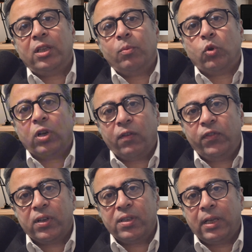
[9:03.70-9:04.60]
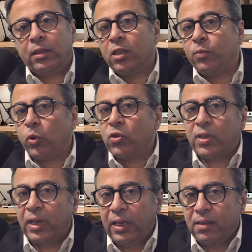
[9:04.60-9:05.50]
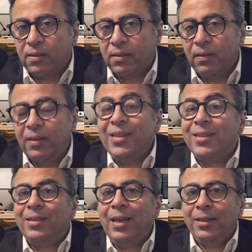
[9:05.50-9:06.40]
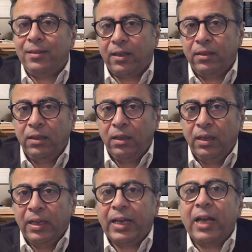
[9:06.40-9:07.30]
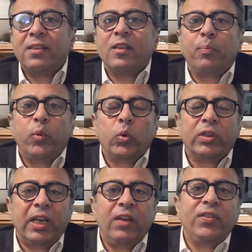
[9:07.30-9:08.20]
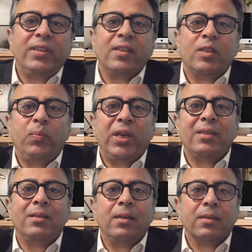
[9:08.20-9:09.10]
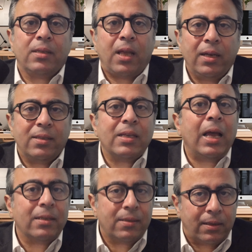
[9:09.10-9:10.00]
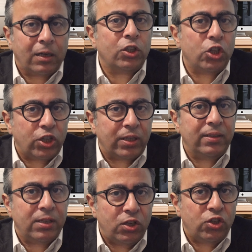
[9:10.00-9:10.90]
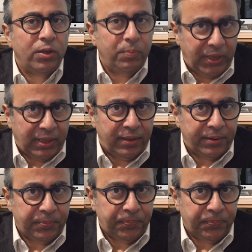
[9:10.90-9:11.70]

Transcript: demographics and response rates. This data can support evidence-based insights and strategic decision-making.